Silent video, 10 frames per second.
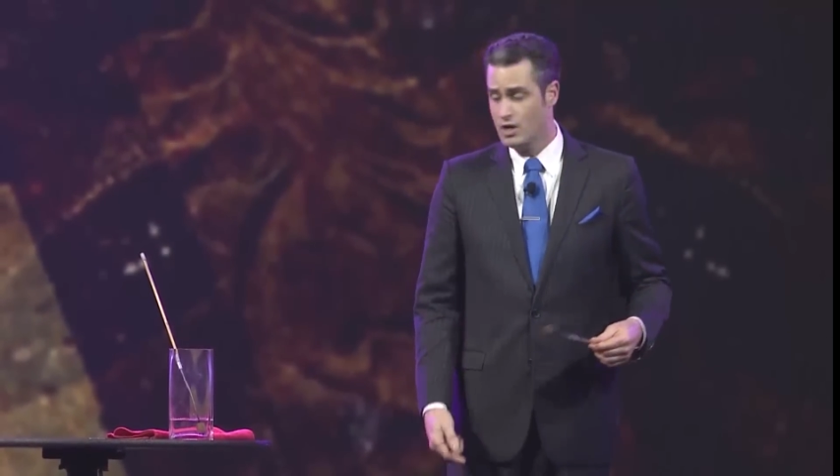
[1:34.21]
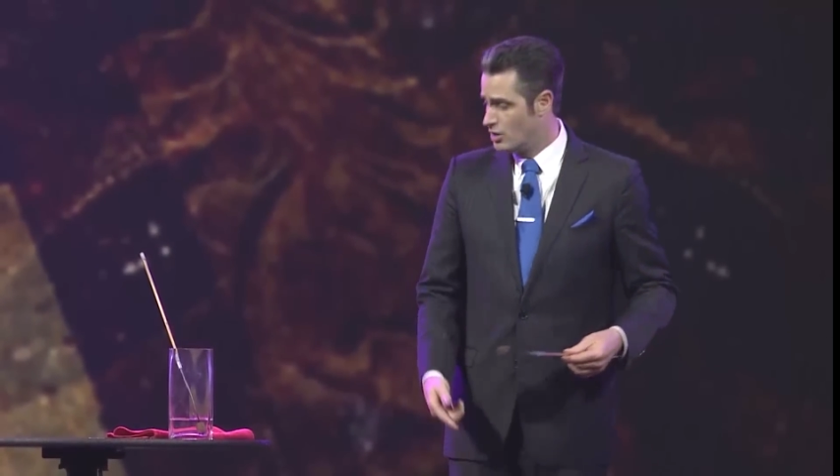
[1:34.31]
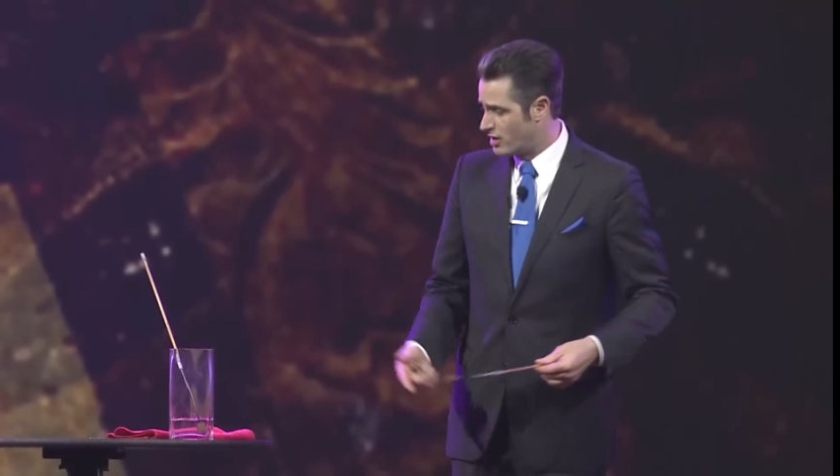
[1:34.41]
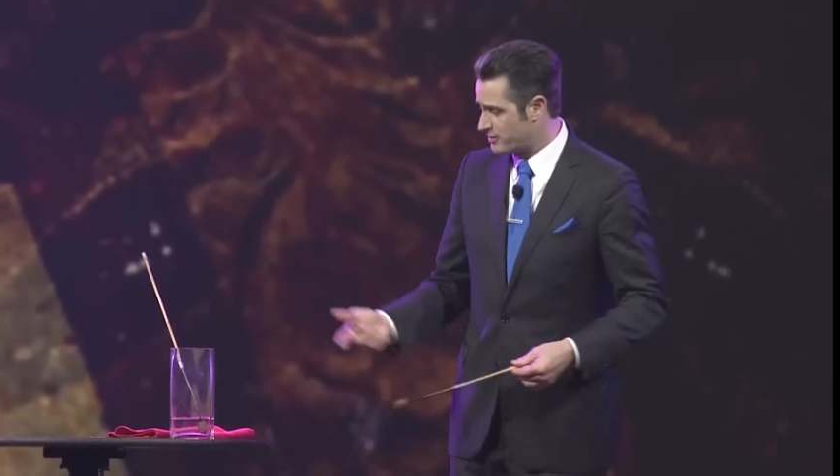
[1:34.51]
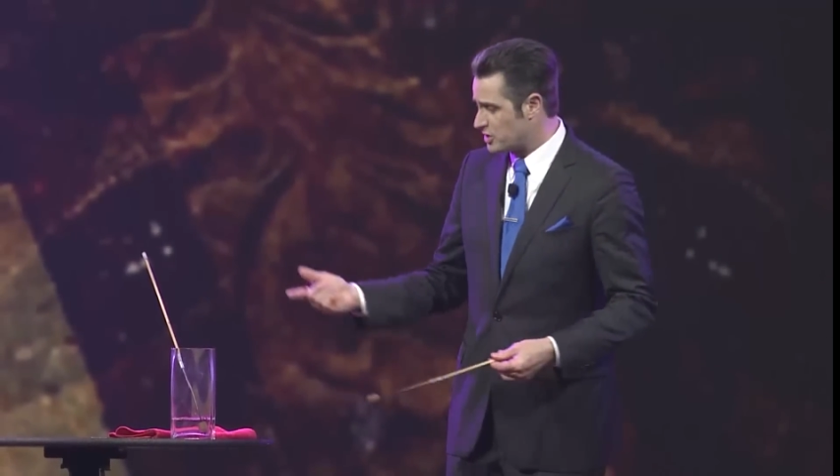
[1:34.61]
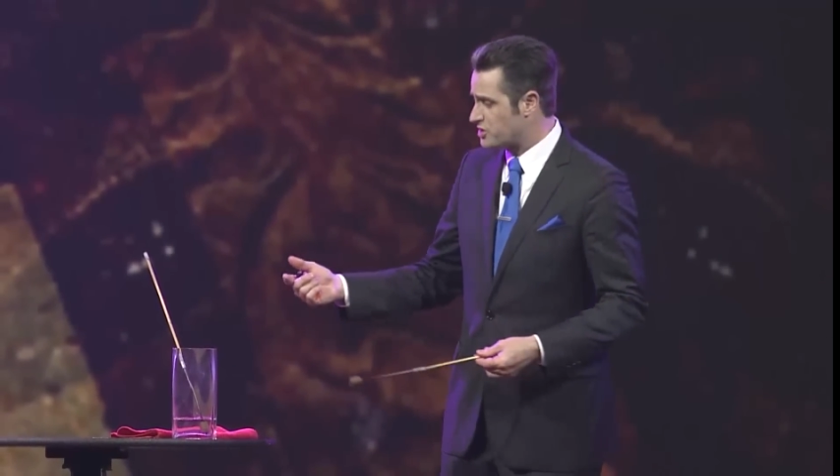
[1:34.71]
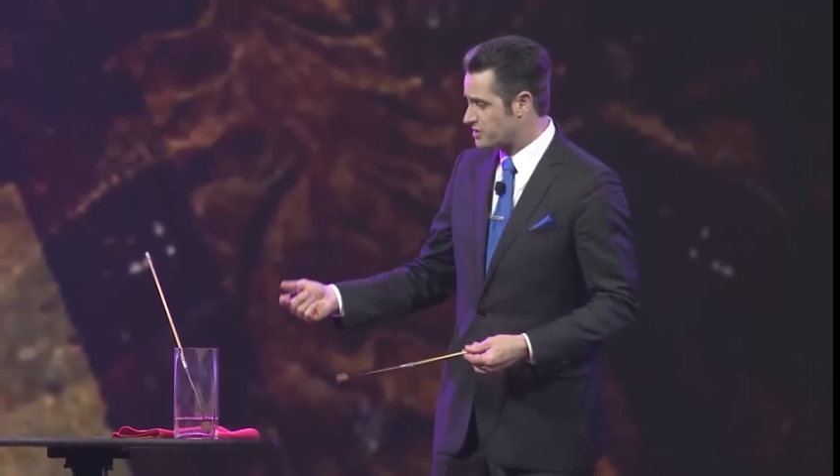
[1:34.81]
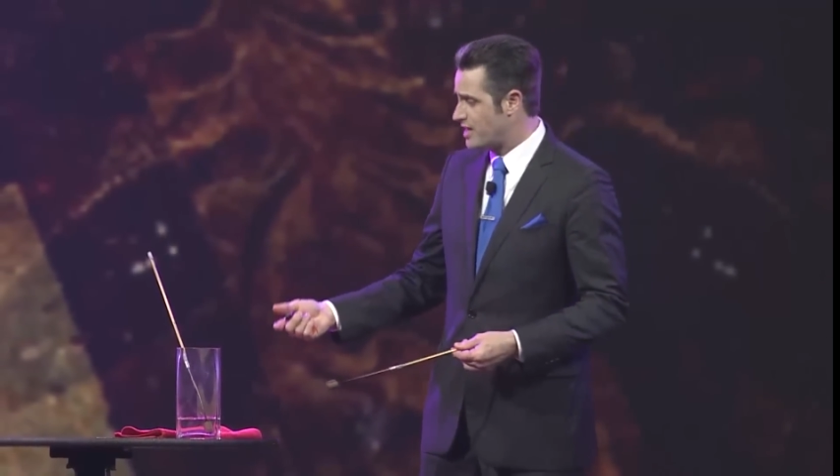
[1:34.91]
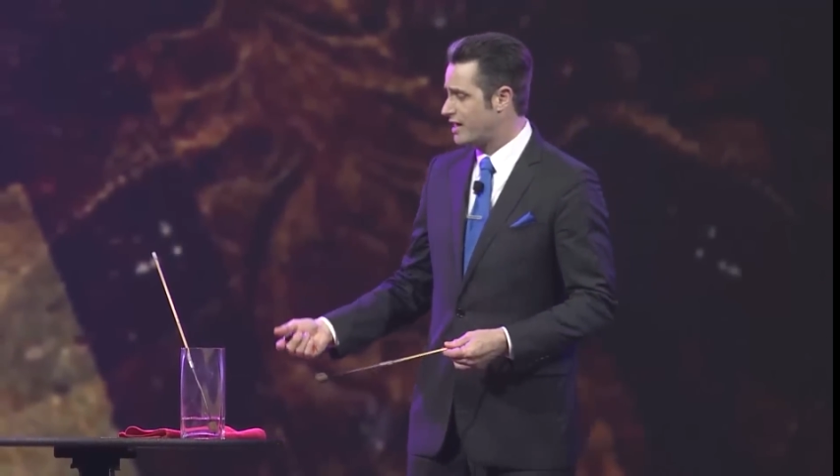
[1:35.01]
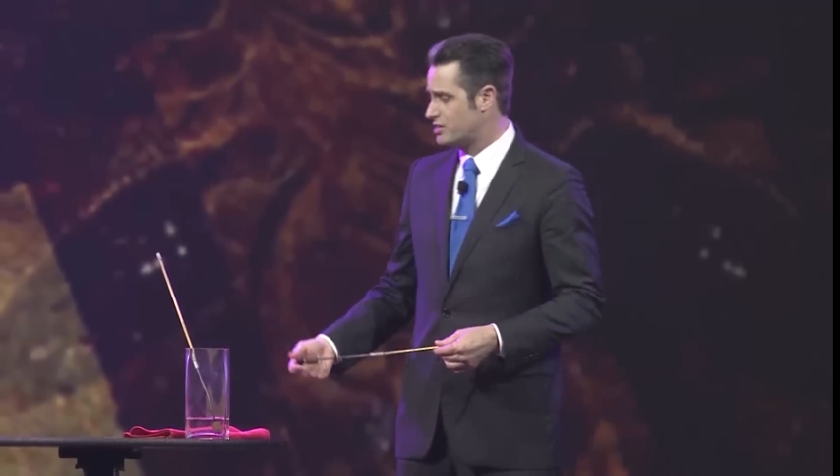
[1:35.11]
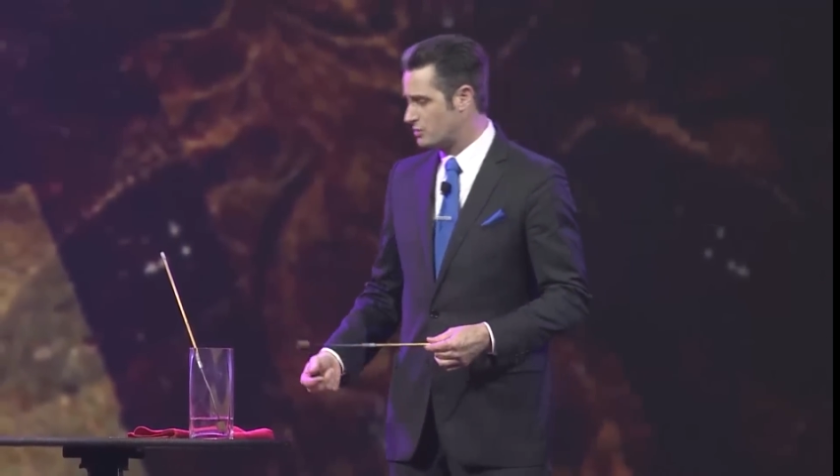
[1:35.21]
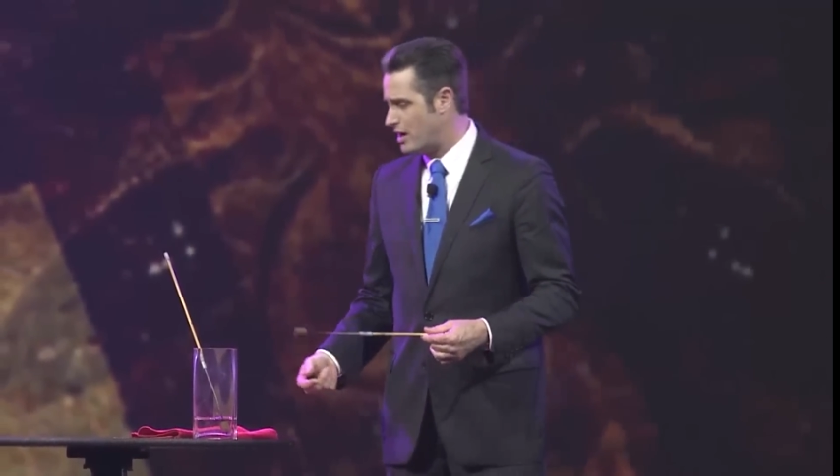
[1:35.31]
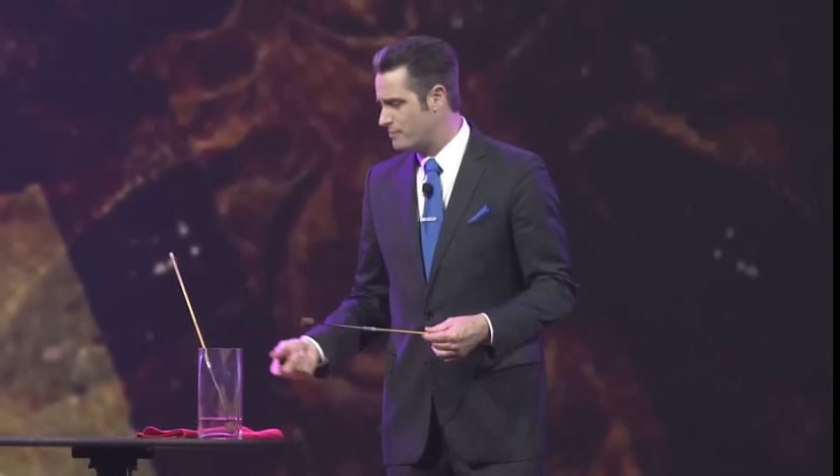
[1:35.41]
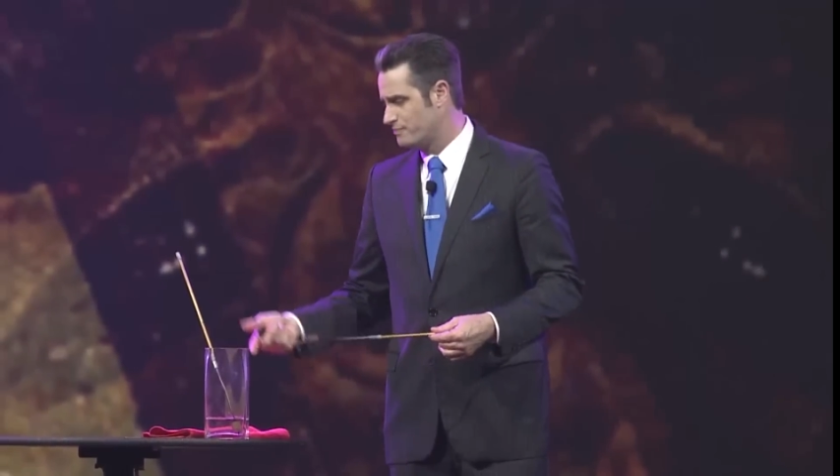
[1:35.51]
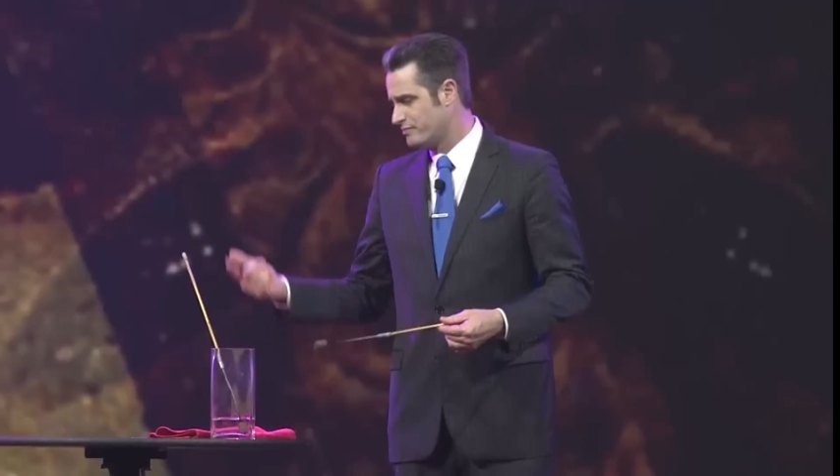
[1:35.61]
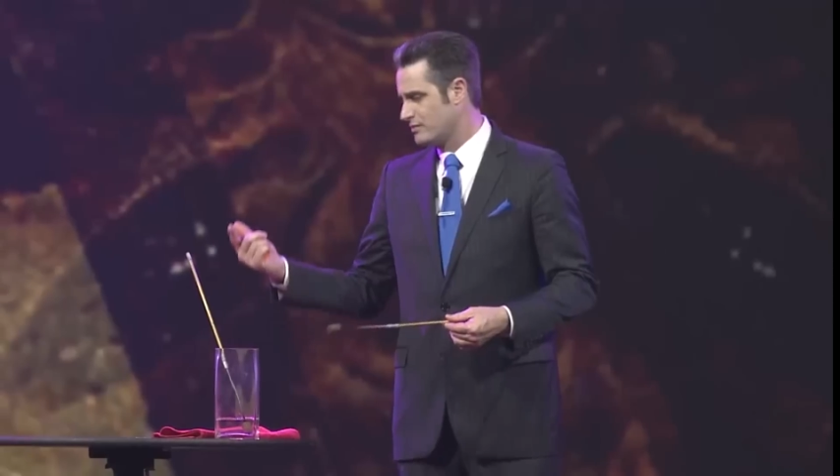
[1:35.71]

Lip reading: What about the sticks? Well,